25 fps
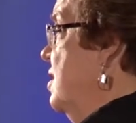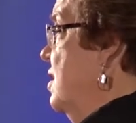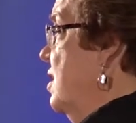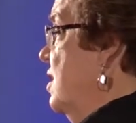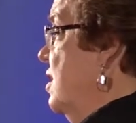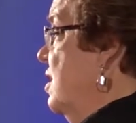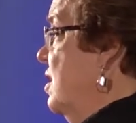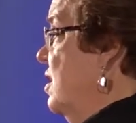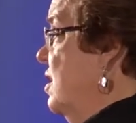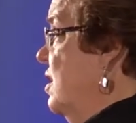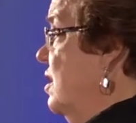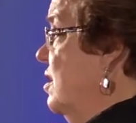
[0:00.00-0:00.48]

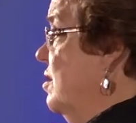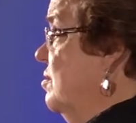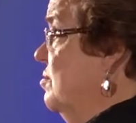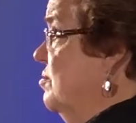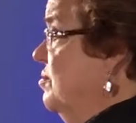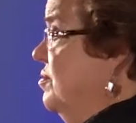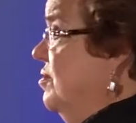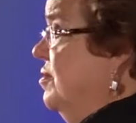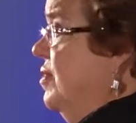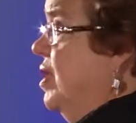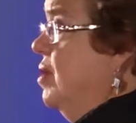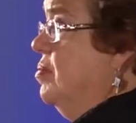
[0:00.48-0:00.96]
Um,
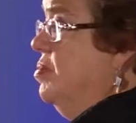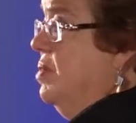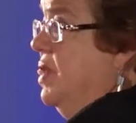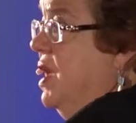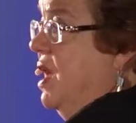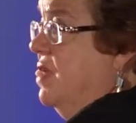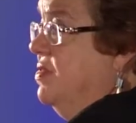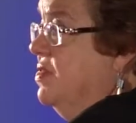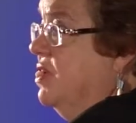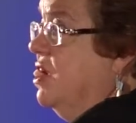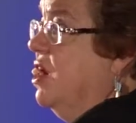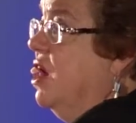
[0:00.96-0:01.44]

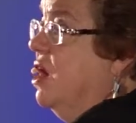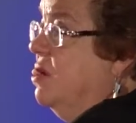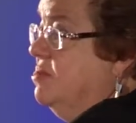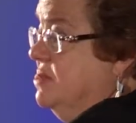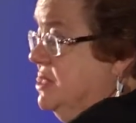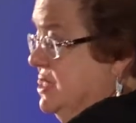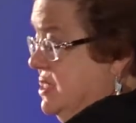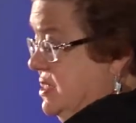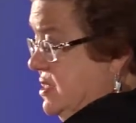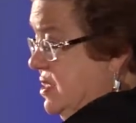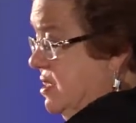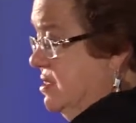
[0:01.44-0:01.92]
apply the common
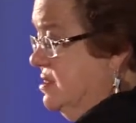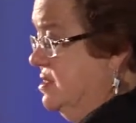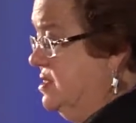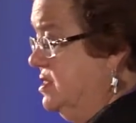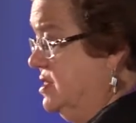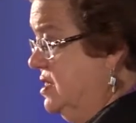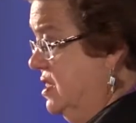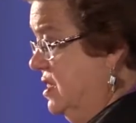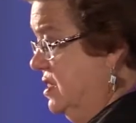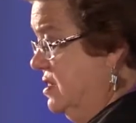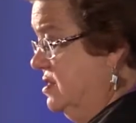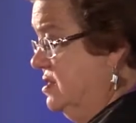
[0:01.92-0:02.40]
sense
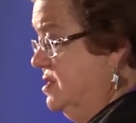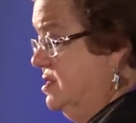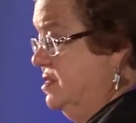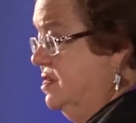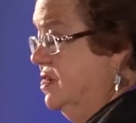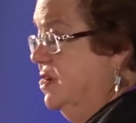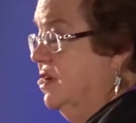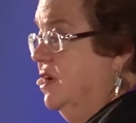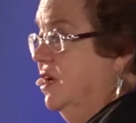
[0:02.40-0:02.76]
test.